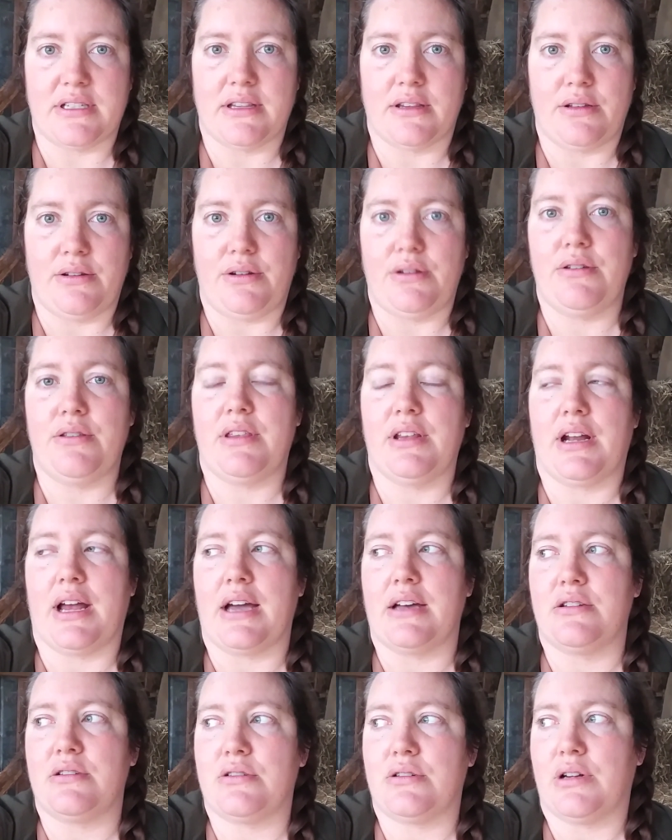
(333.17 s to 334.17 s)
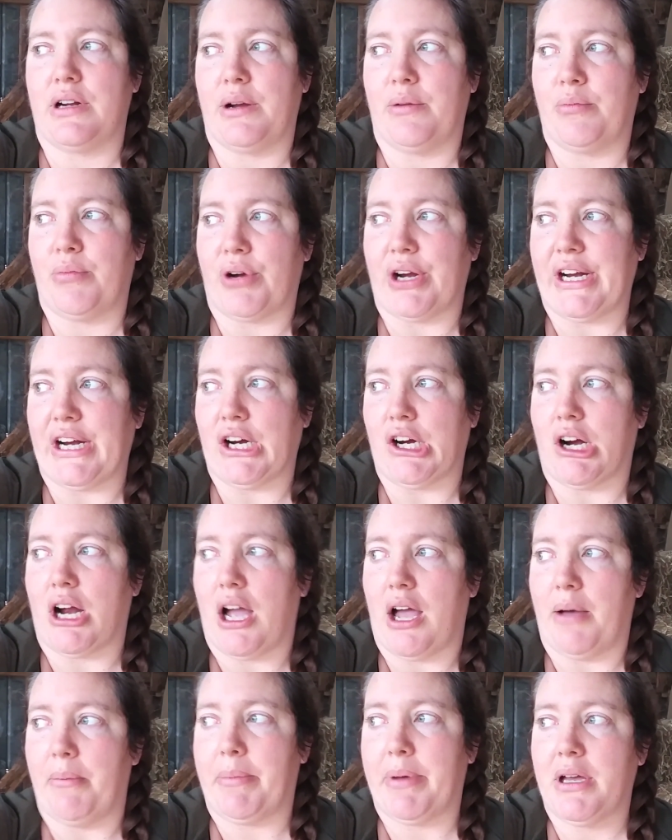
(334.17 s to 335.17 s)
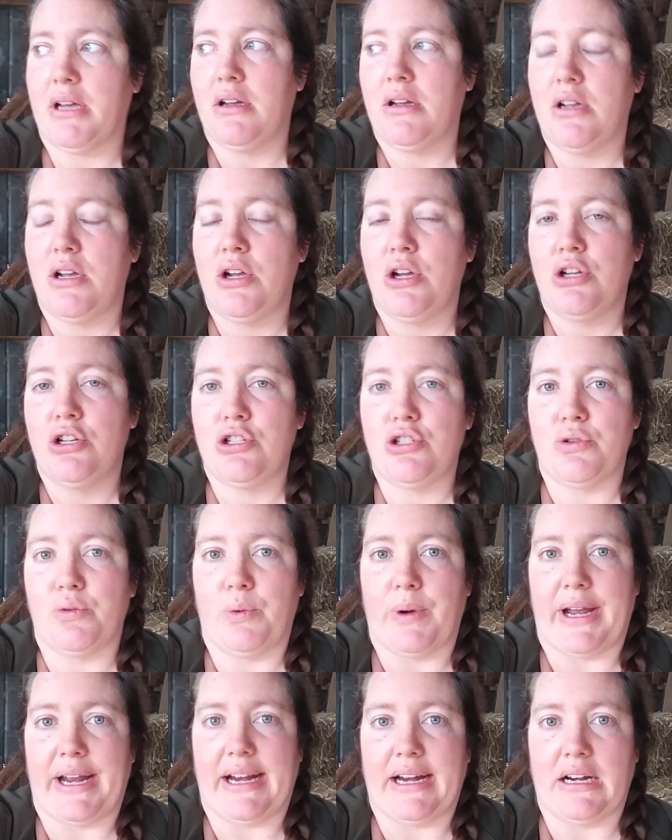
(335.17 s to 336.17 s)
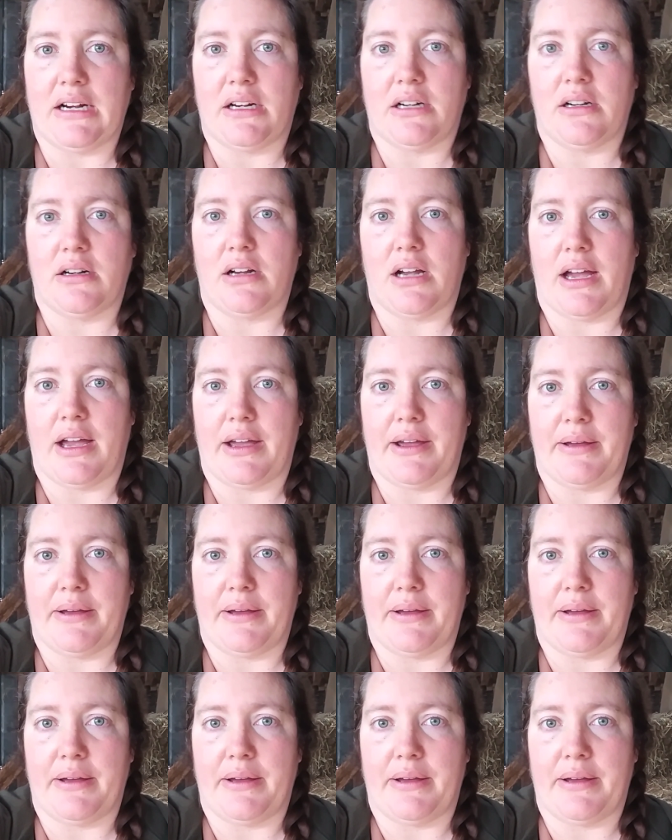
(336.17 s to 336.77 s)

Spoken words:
euthanized her and bring her up to where